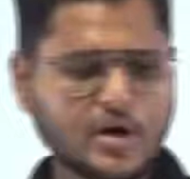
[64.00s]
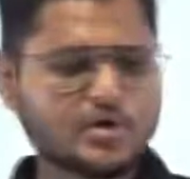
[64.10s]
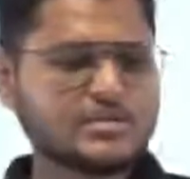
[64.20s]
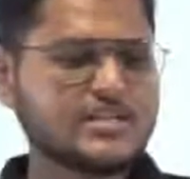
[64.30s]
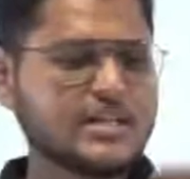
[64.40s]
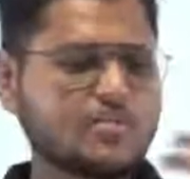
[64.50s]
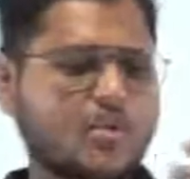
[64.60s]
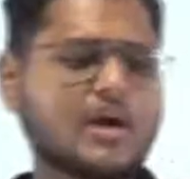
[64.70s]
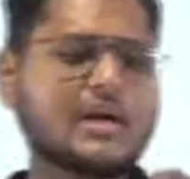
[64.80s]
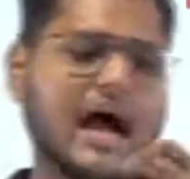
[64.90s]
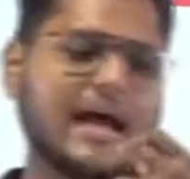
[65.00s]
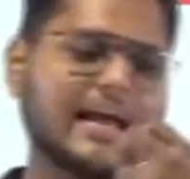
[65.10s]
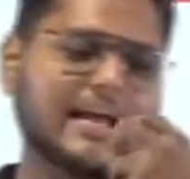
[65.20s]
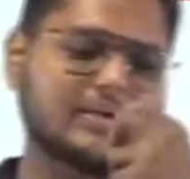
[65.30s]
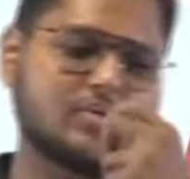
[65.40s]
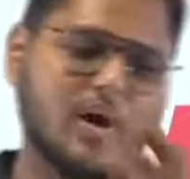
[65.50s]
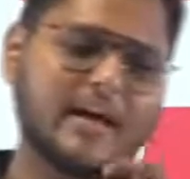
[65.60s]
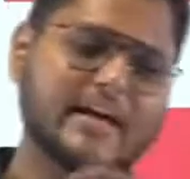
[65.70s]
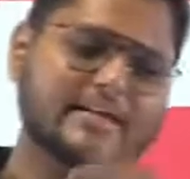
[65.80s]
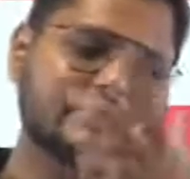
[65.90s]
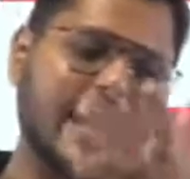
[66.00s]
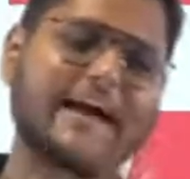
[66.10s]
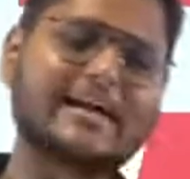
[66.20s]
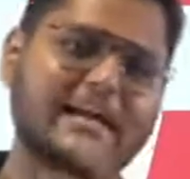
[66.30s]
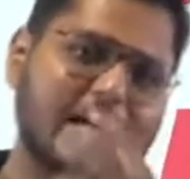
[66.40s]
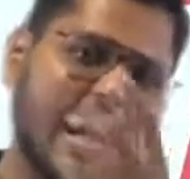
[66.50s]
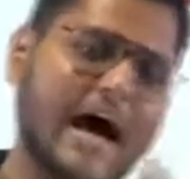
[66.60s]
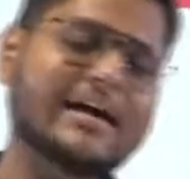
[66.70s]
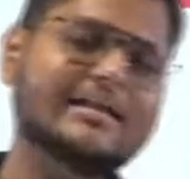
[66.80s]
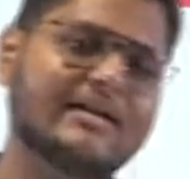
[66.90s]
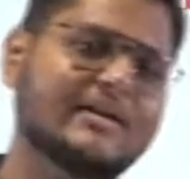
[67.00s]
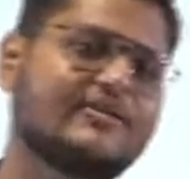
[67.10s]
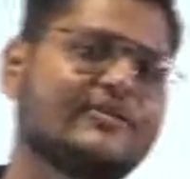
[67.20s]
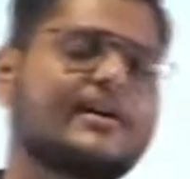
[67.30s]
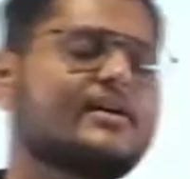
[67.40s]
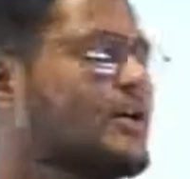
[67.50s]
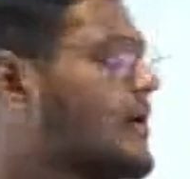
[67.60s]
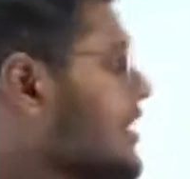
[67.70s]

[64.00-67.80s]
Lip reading: to see that what exactly are the different